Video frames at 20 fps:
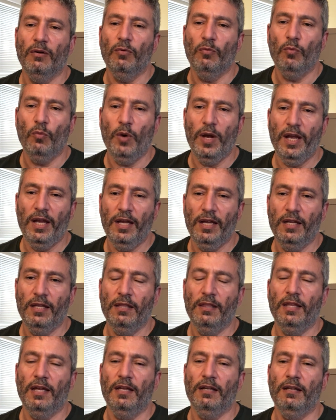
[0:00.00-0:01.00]
way
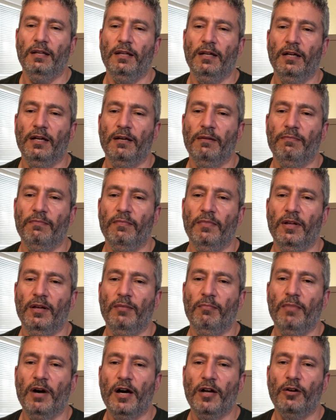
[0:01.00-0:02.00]
that
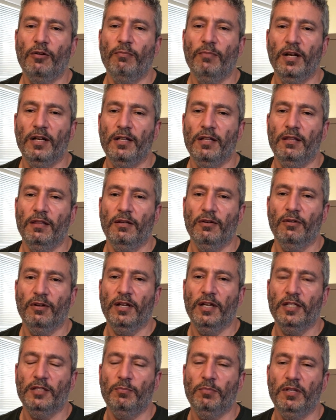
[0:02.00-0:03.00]
modern money
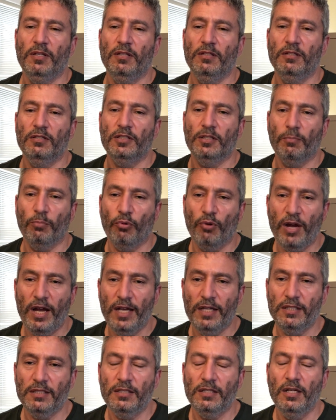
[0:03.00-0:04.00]
theory has been
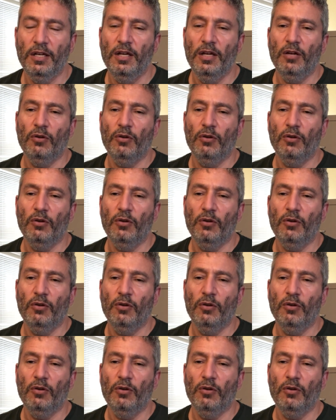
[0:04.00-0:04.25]
suppressed,